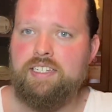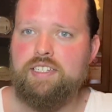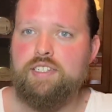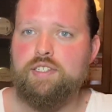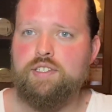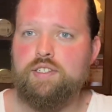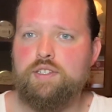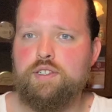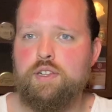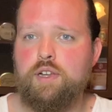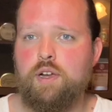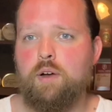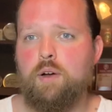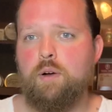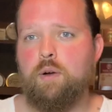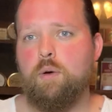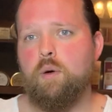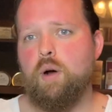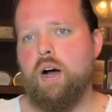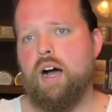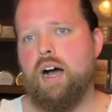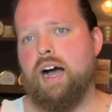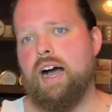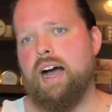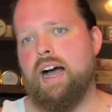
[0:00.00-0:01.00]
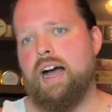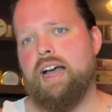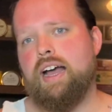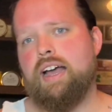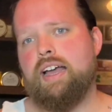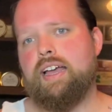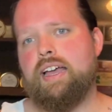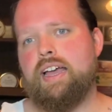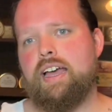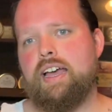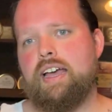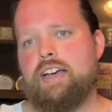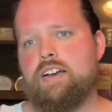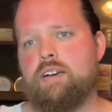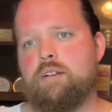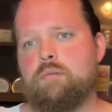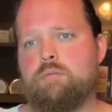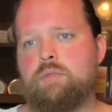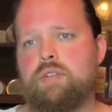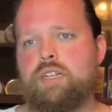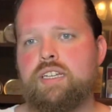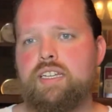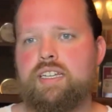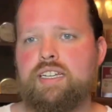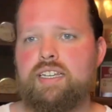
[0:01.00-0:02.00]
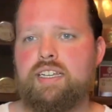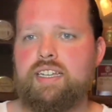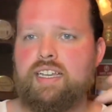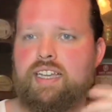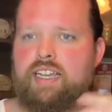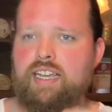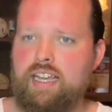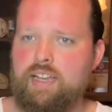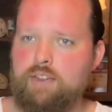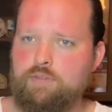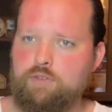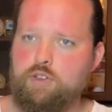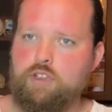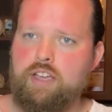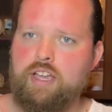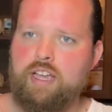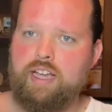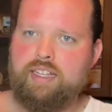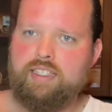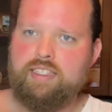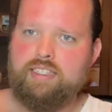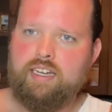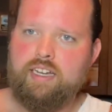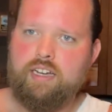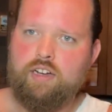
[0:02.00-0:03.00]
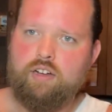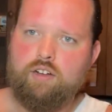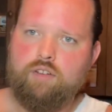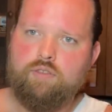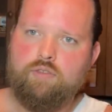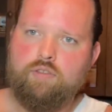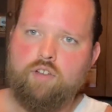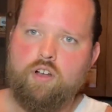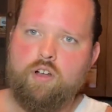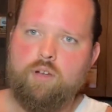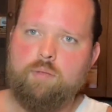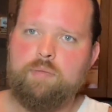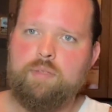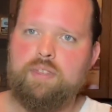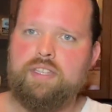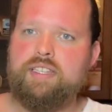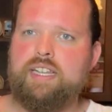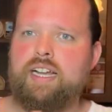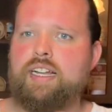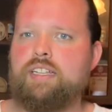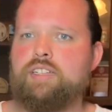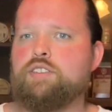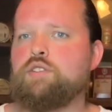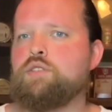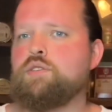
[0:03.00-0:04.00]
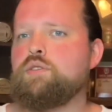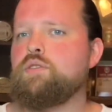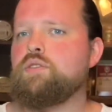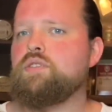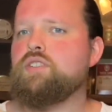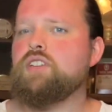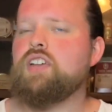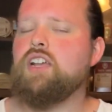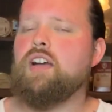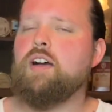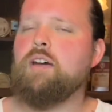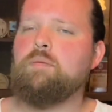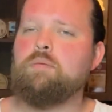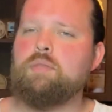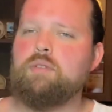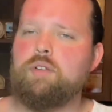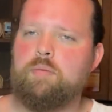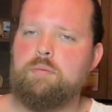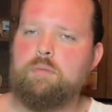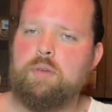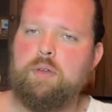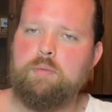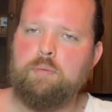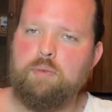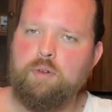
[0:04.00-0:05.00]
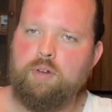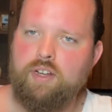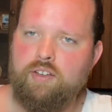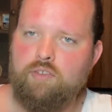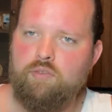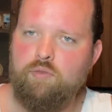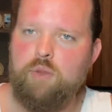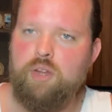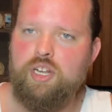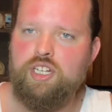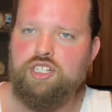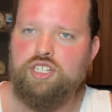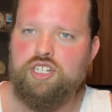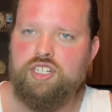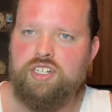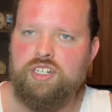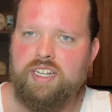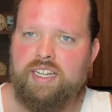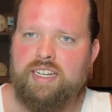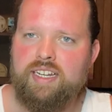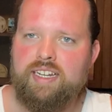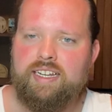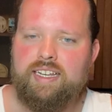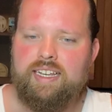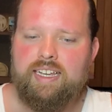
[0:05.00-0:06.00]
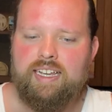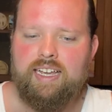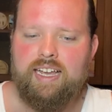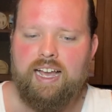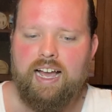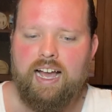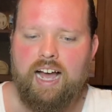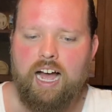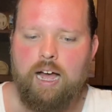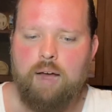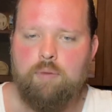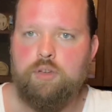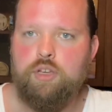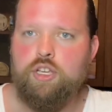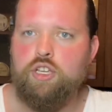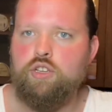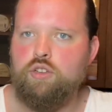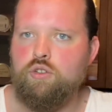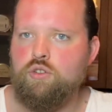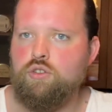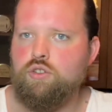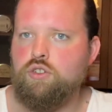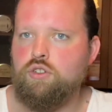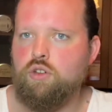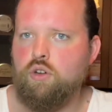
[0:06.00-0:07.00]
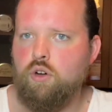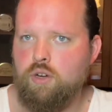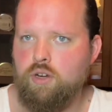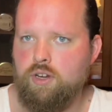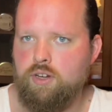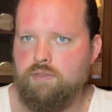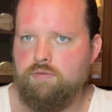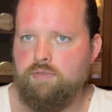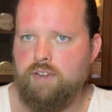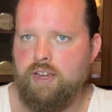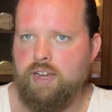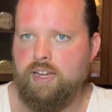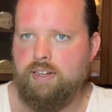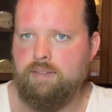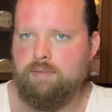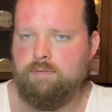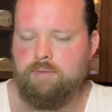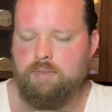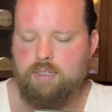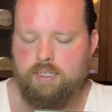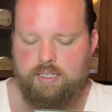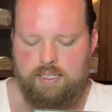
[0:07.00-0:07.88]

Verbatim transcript: So I am, if you can't tell from the tattoos, a couple of people have mentioned it, I'm a huge Tolkien fan.